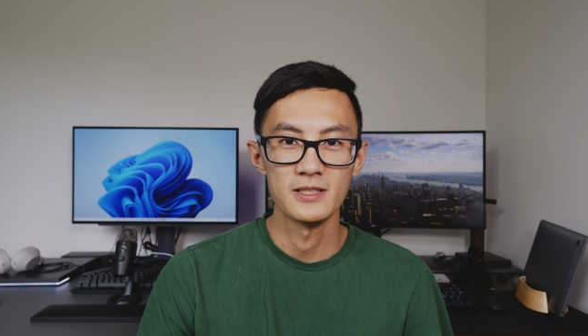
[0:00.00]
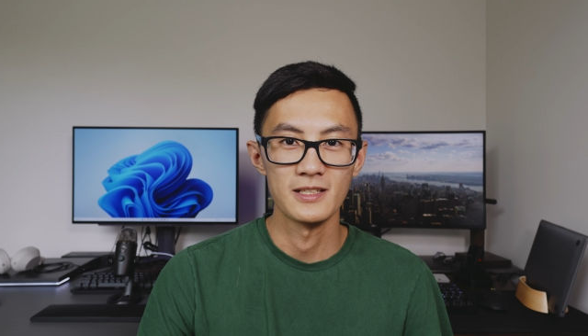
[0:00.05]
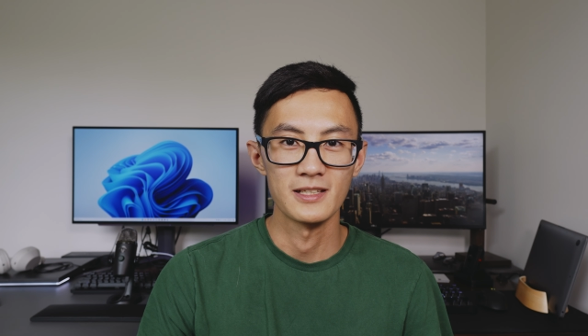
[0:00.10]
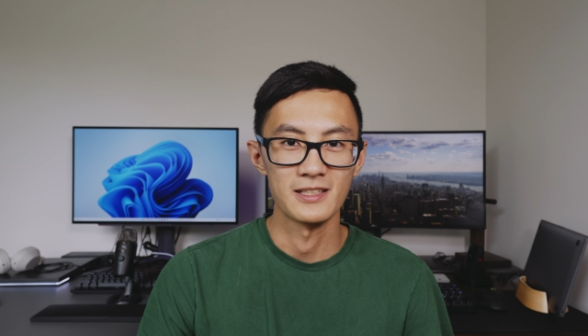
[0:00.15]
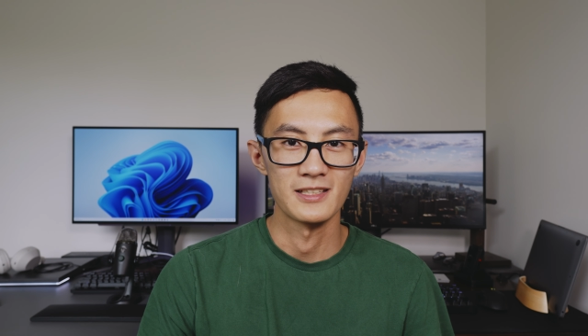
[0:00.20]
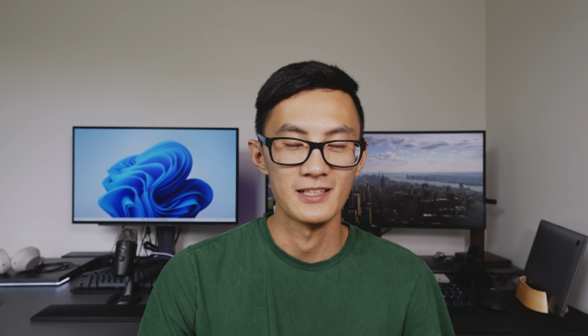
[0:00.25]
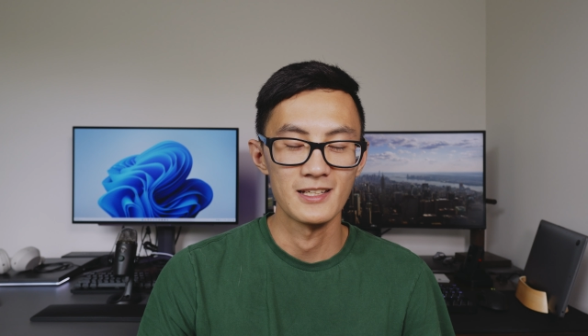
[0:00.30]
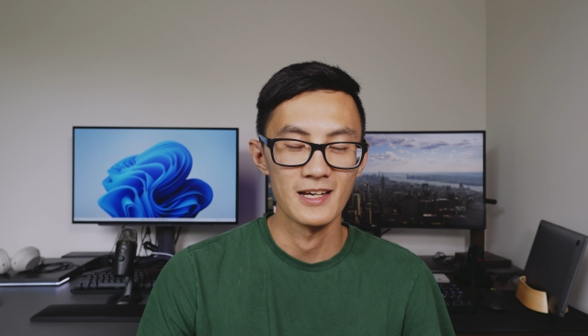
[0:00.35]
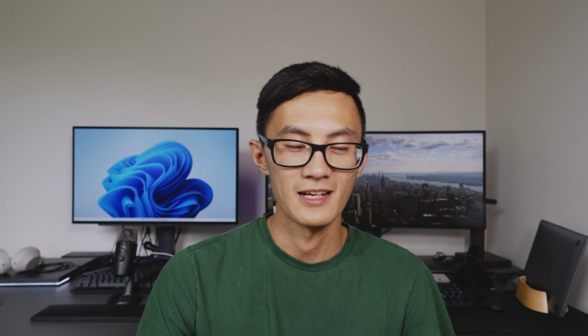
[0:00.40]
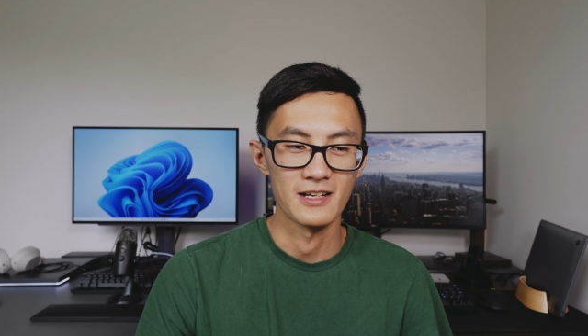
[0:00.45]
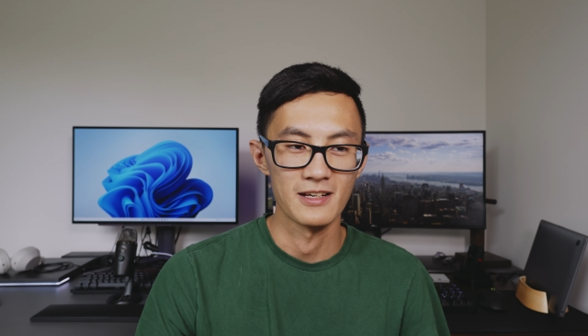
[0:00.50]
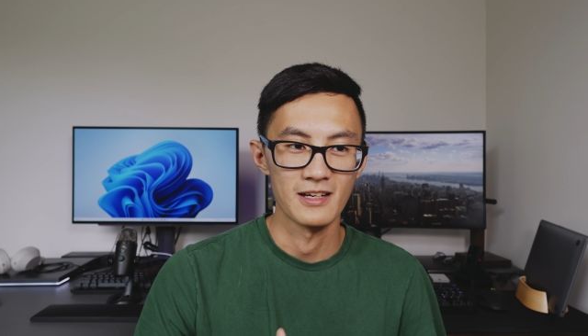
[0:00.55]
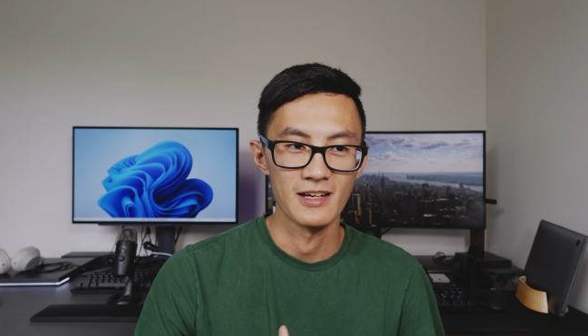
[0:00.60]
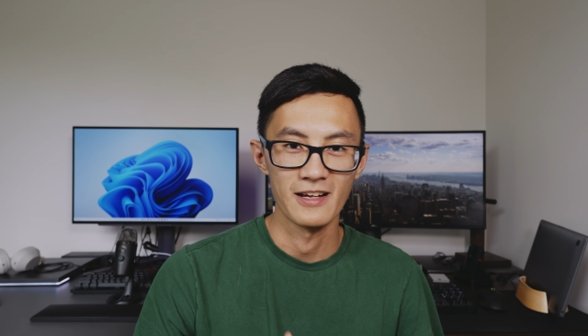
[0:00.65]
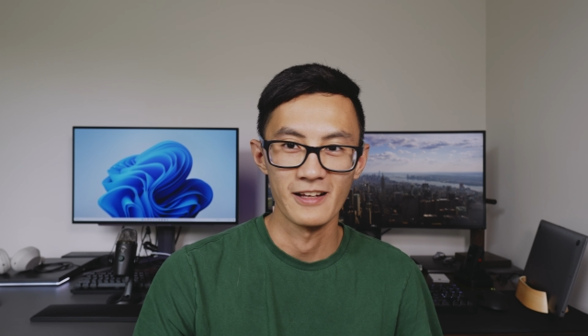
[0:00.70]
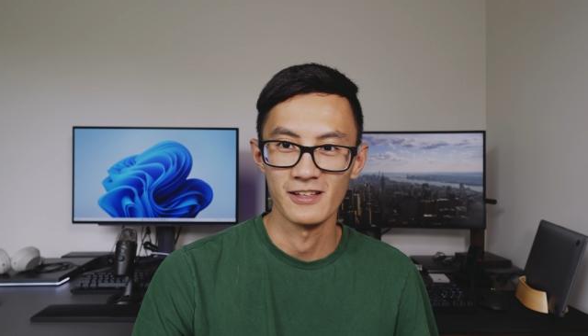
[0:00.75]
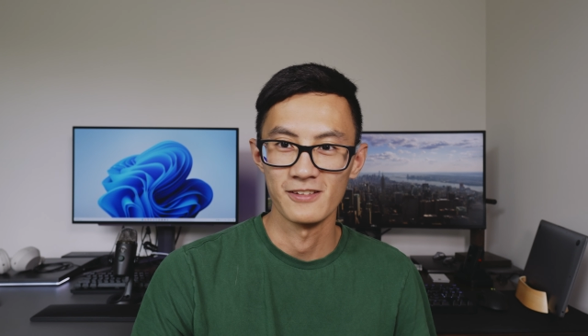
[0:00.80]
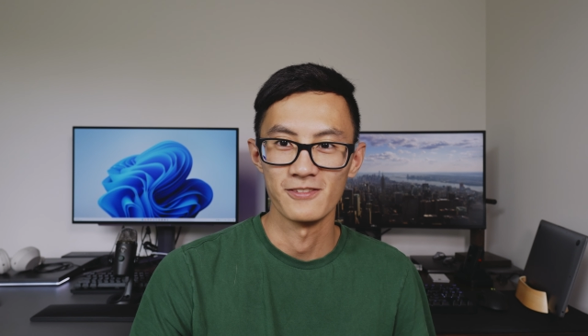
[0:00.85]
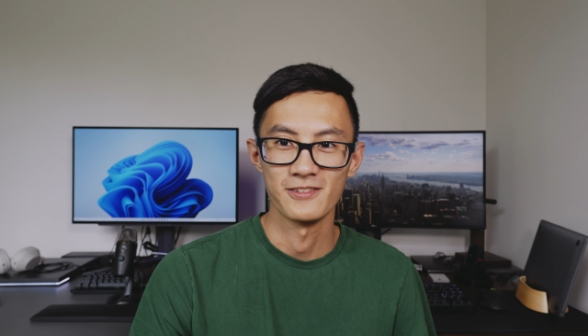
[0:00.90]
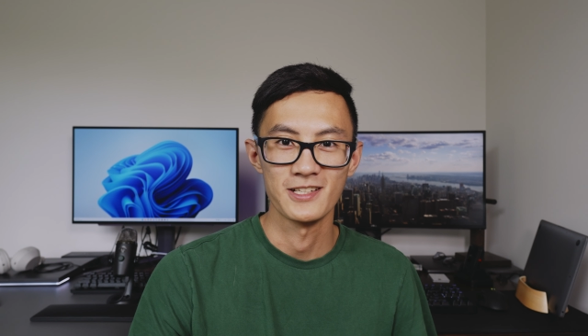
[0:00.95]
and he had a
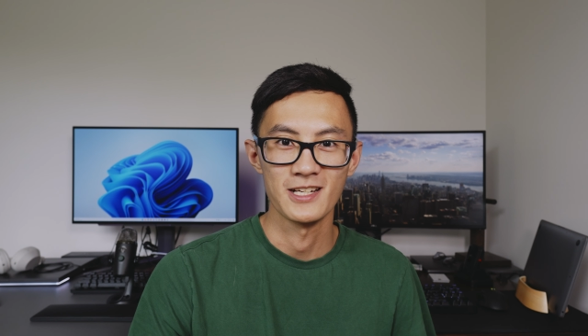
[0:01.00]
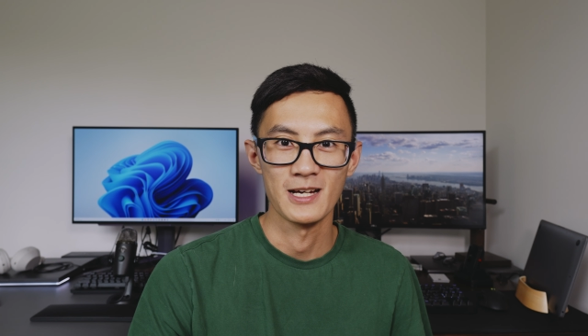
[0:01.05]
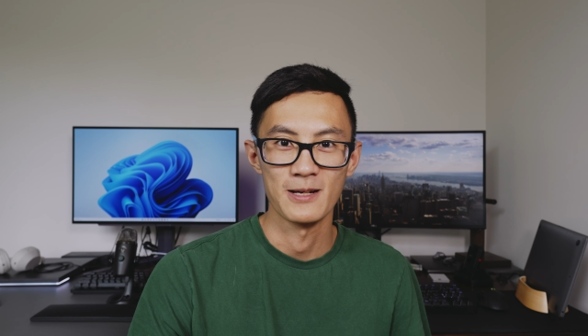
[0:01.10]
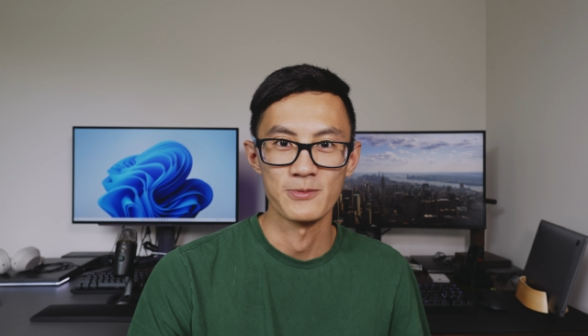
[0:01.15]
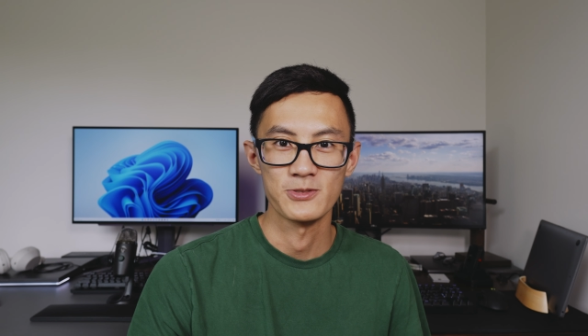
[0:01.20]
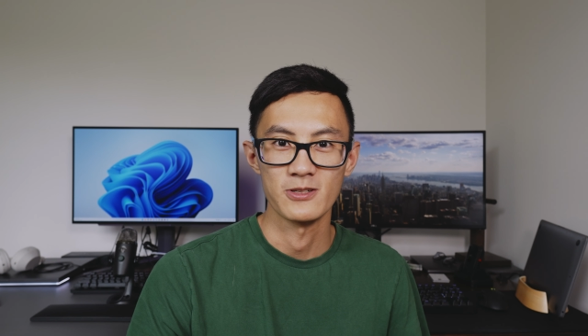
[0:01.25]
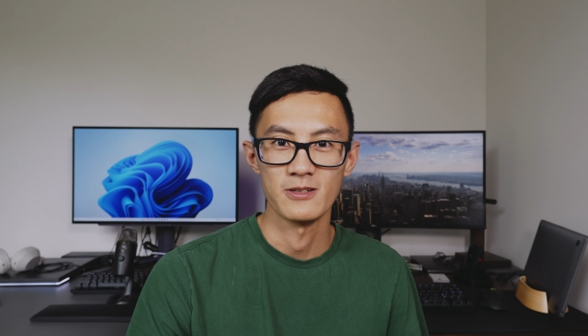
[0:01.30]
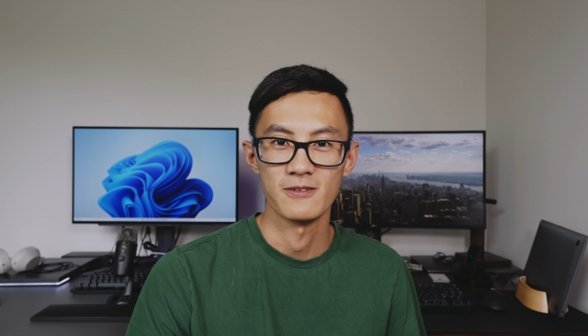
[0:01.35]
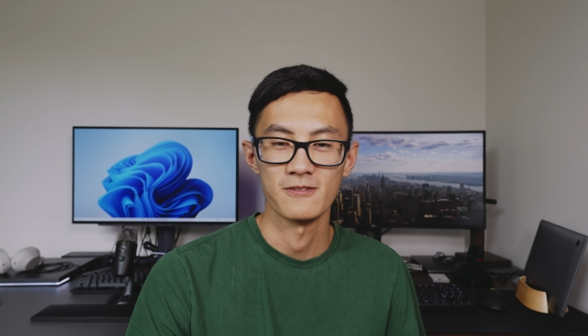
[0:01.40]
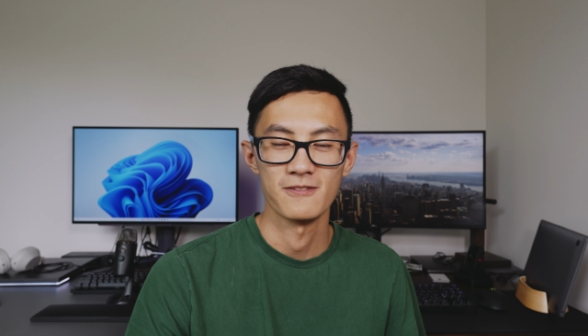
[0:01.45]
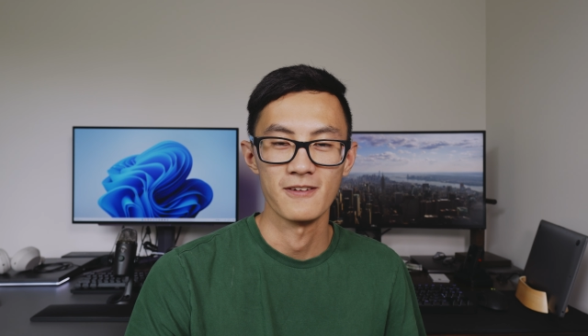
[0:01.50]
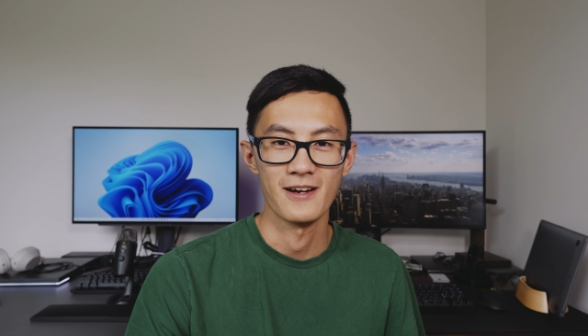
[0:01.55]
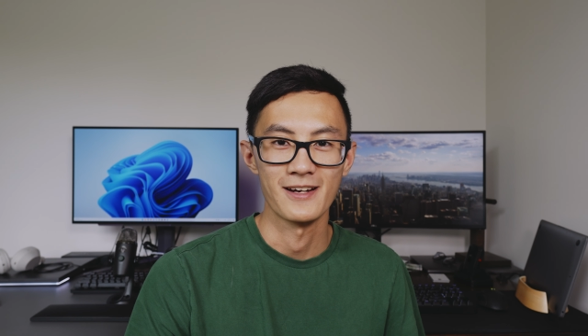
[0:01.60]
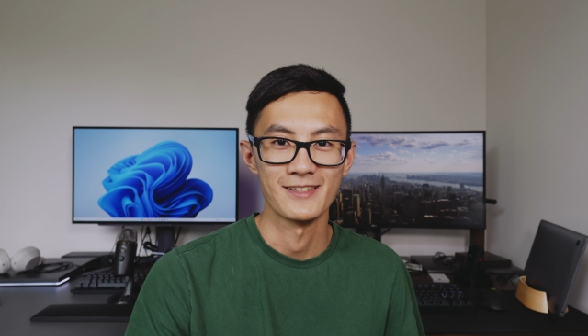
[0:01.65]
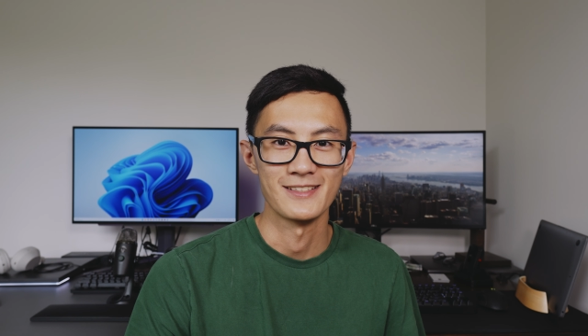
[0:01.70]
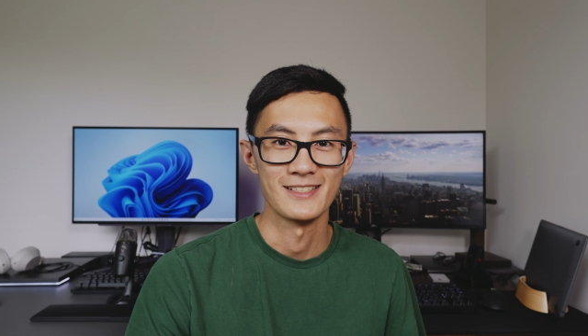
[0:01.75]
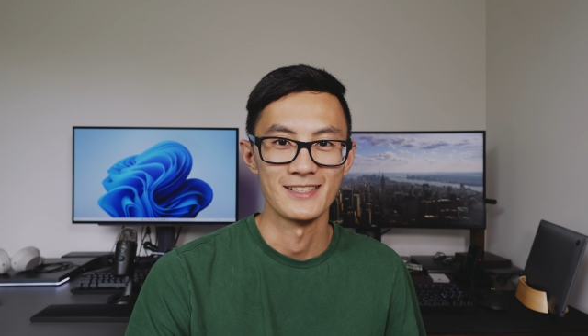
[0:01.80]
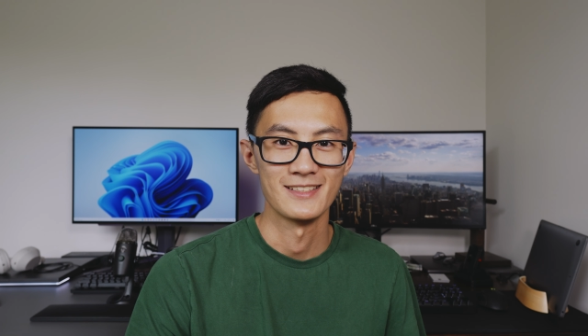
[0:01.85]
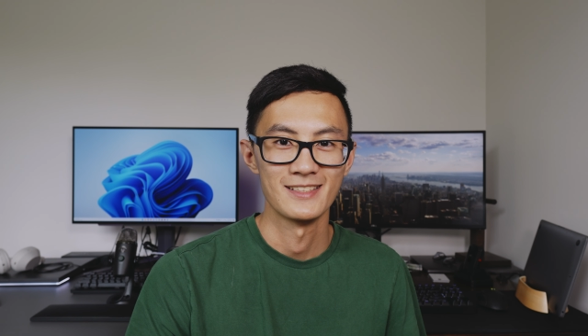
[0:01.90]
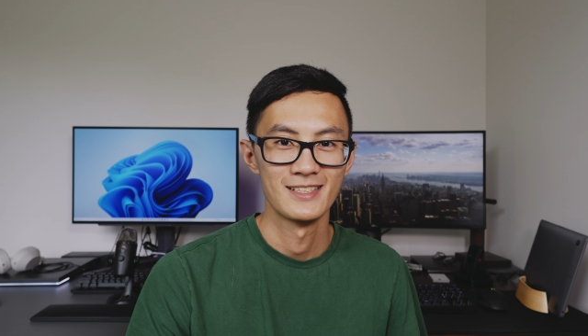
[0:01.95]
hell of a time trying to find
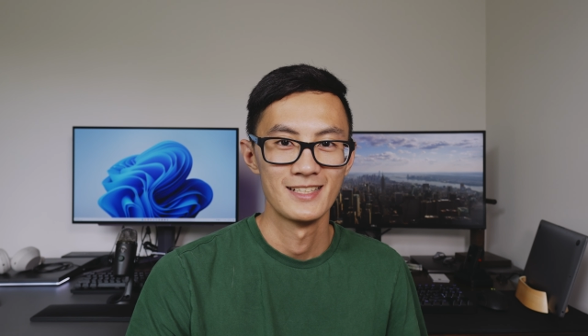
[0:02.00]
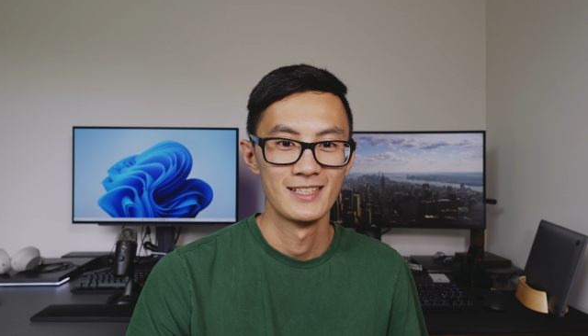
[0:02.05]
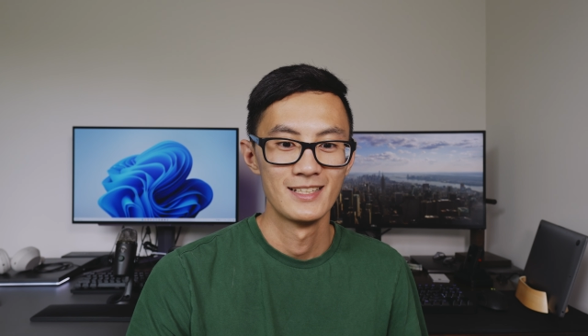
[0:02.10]
it.